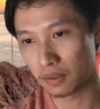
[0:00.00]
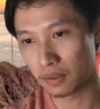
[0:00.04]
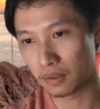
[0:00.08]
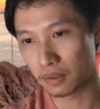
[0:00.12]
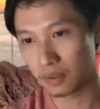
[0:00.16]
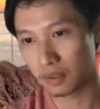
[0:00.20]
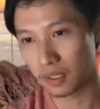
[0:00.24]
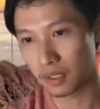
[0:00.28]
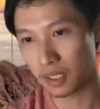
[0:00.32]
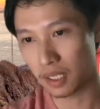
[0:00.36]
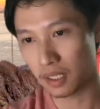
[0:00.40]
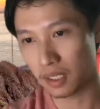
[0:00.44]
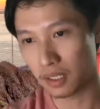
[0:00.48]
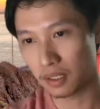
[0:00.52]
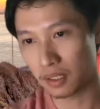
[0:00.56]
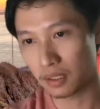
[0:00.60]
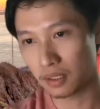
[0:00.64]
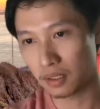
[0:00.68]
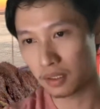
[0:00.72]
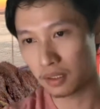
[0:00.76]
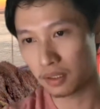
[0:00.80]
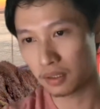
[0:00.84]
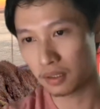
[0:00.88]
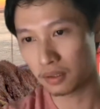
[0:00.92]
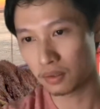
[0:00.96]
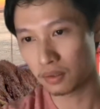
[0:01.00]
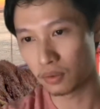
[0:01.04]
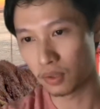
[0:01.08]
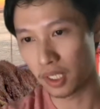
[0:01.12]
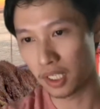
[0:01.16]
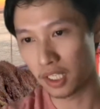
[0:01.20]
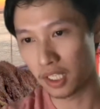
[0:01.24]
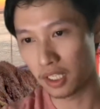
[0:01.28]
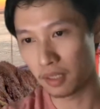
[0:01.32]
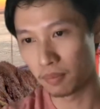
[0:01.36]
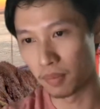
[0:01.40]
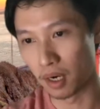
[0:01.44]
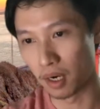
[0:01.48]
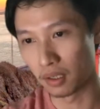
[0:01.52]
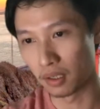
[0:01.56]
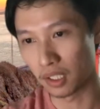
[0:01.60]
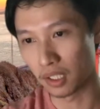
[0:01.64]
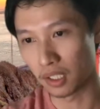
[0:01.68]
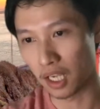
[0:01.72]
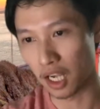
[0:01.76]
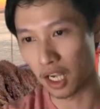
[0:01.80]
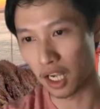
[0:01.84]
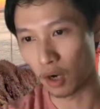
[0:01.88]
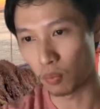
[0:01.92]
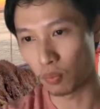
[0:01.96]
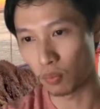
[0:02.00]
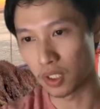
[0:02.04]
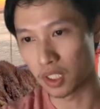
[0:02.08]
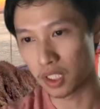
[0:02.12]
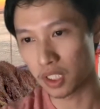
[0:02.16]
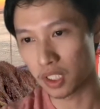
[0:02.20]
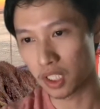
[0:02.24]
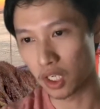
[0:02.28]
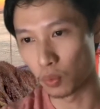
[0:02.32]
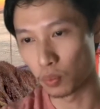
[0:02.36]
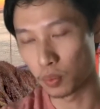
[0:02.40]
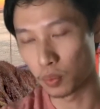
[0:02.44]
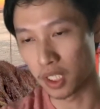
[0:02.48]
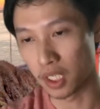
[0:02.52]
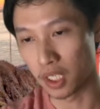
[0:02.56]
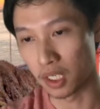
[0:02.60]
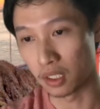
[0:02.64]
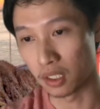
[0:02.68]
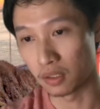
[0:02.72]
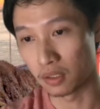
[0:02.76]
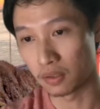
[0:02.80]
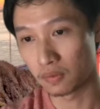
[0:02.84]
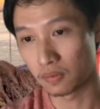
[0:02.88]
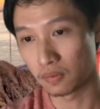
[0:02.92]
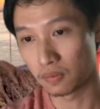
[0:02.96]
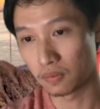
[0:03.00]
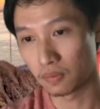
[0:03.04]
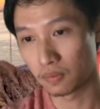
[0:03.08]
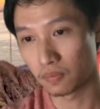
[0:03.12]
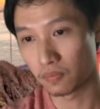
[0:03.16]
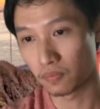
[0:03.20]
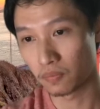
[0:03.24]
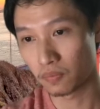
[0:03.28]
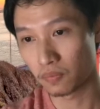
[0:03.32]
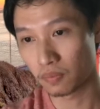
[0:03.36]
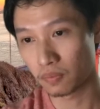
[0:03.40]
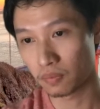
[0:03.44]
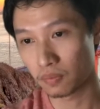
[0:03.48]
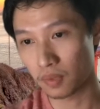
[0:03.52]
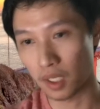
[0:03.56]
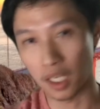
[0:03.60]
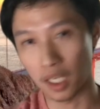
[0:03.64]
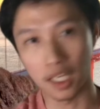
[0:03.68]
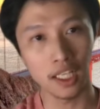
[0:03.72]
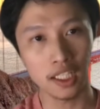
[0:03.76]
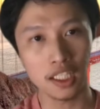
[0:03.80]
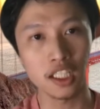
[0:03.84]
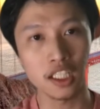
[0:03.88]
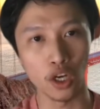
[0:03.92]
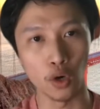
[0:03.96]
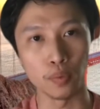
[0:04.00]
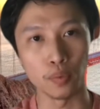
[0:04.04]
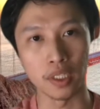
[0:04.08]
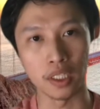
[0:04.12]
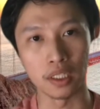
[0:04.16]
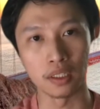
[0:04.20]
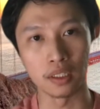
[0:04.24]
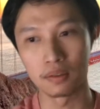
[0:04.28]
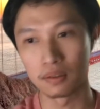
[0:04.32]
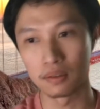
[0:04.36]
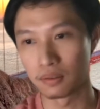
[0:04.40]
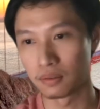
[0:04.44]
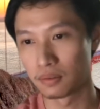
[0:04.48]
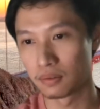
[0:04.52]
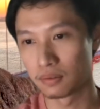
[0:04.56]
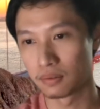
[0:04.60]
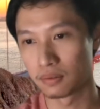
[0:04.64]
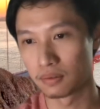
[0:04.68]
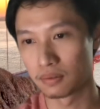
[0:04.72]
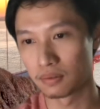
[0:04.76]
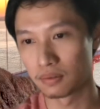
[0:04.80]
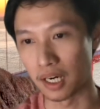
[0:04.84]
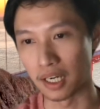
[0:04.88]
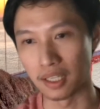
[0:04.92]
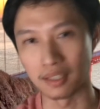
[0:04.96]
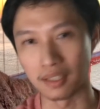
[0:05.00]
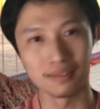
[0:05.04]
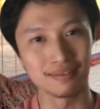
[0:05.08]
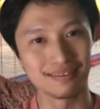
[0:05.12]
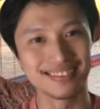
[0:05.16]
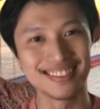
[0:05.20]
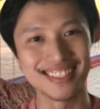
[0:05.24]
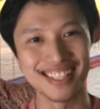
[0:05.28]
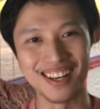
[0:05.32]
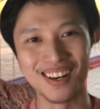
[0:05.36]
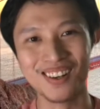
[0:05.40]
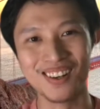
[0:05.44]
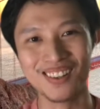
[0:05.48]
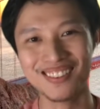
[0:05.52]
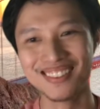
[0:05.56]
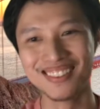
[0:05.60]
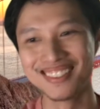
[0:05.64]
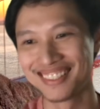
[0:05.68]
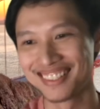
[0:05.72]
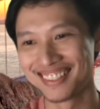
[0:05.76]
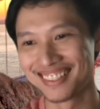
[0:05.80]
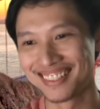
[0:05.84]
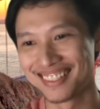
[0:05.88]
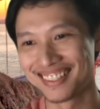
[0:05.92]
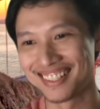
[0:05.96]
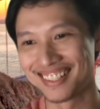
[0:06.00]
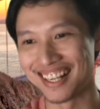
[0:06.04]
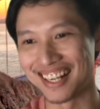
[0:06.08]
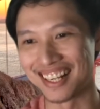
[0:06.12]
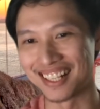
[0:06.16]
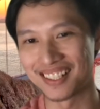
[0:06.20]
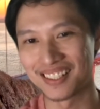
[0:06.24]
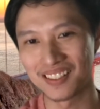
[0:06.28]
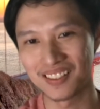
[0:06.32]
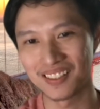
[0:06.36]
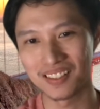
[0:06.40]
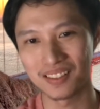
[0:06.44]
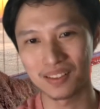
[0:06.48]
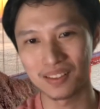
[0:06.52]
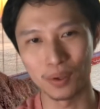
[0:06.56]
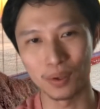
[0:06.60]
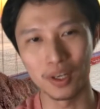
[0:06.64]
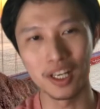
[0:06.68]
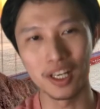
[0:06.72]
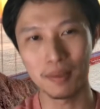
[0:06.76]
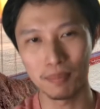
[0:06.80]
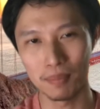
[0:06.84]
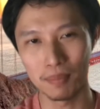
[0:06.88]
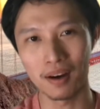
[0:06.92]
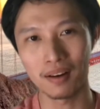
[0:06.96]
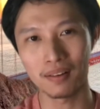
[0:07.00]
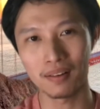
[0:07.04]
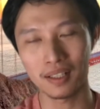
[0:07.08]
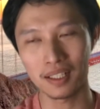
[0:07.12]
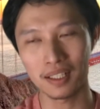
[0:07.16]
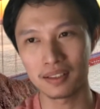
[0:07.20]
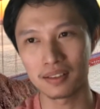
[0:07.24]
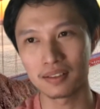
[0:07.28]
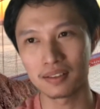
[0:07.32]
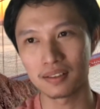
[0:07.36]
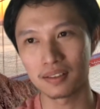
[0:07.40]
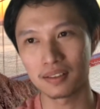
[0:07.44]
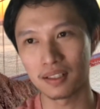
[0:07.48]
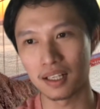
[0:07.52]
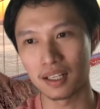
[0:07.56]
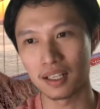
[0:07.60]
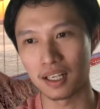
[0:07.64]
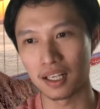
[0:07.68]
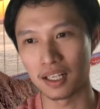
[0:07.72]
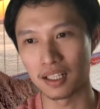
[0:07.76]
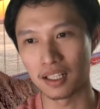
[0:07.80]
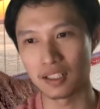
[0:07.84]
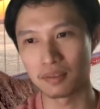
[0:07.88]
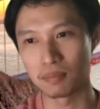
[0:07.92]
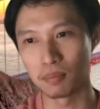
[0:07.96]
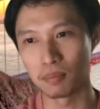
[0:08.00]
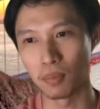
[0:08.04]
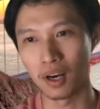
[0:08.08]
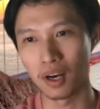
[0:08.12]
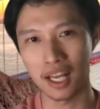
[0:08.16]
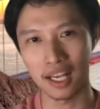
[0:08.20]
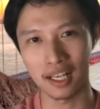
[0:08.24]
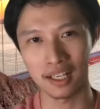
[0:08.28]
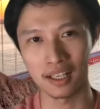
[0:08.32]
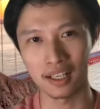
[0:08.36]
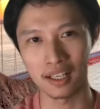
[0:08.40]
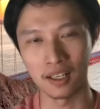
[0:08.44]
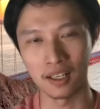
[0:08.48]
Can 3D modeling help with sculpture? It is sculpture, right? So yeah, 3D modeling is more like